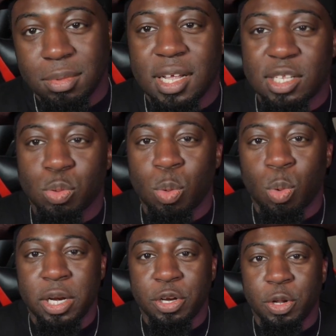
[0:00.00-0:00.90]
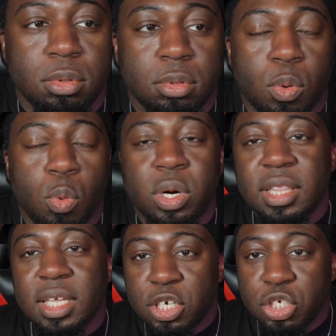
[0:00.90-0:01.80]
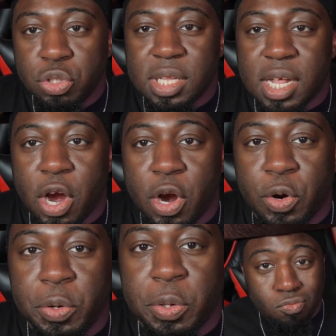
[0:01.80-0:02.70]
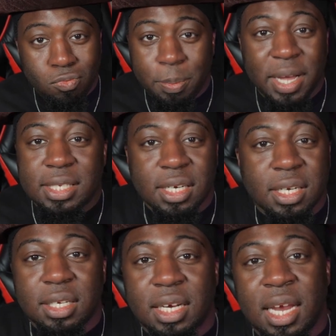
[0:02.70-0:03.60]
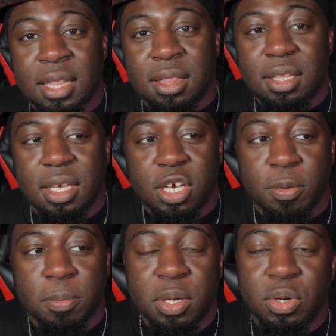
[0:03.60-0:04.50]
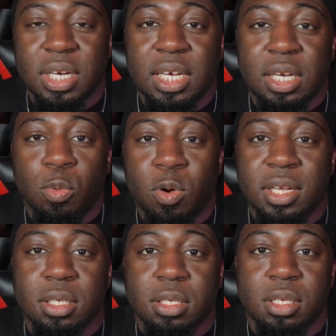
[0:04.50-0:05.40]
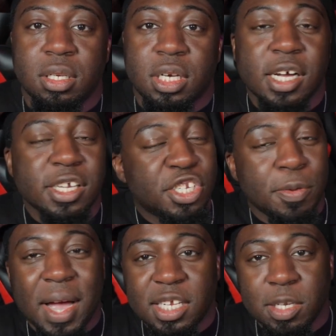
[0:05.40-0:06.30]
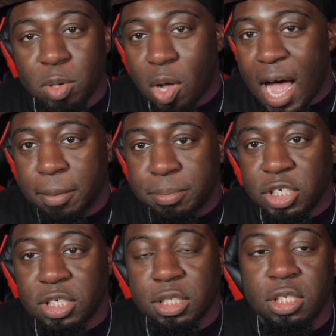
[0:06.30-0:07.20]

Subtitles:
That's one way to do it. One of the issues that I heard basically in the community was customizable options.